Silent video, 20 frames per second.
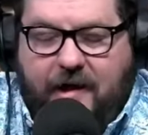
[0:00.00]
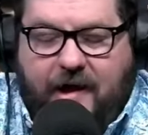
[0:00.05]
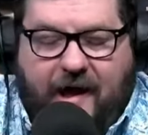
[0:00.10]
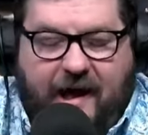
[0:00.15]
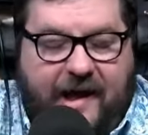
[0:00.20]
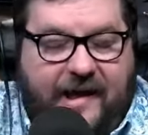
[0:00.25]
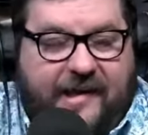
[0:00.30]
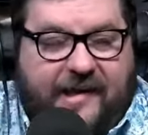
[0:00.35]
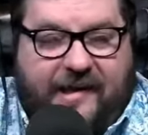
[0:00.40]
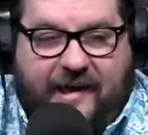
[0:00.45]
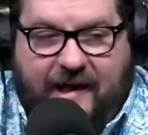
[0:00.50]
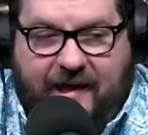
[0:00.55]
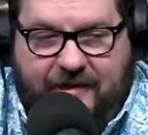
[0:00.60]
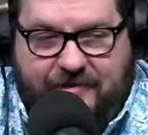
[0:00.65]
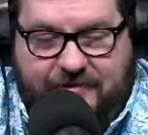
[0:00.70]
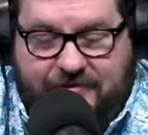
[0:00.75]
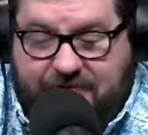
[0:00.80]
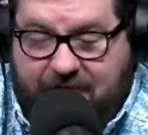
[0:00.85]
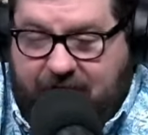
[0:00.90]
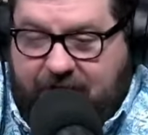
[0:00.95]
I
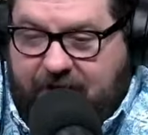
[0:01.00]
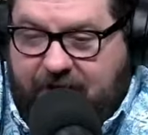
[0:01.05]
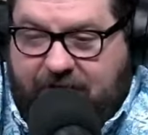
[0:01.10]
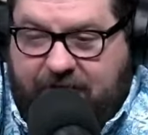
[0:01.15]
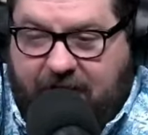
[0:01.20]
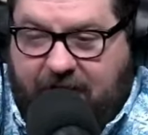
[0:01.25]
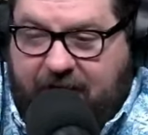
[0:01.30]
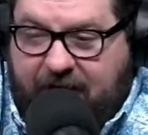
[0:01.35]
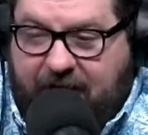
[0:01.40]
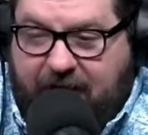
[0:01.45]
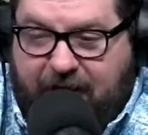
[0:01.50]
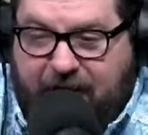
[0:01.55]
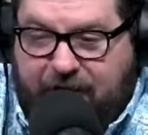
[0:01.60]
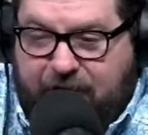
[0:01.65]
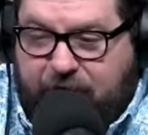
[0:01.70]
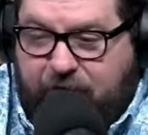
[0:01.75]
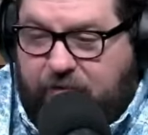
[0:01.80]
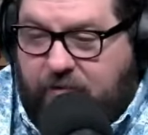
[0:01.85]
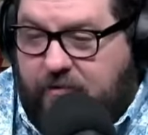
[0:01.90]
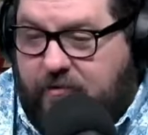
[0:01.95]
get that Kentucky
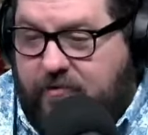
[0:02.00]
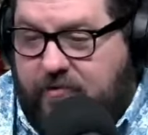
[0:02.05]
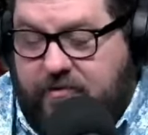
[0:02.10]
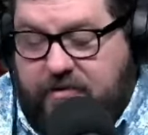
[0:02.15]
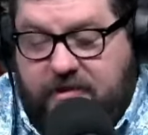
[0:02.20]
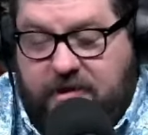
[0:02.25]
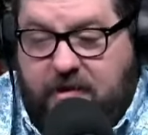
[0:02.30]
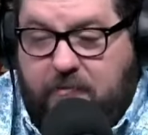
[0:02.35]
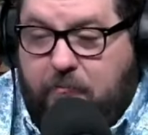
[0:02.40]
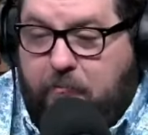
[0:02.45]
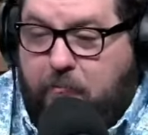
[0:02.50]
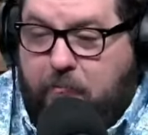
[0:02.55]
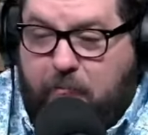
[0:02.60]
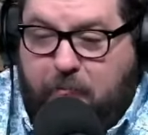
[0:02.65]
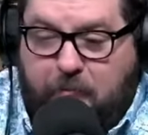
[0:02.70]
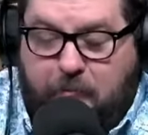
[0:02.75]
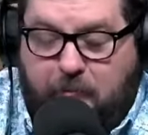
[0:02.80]
is the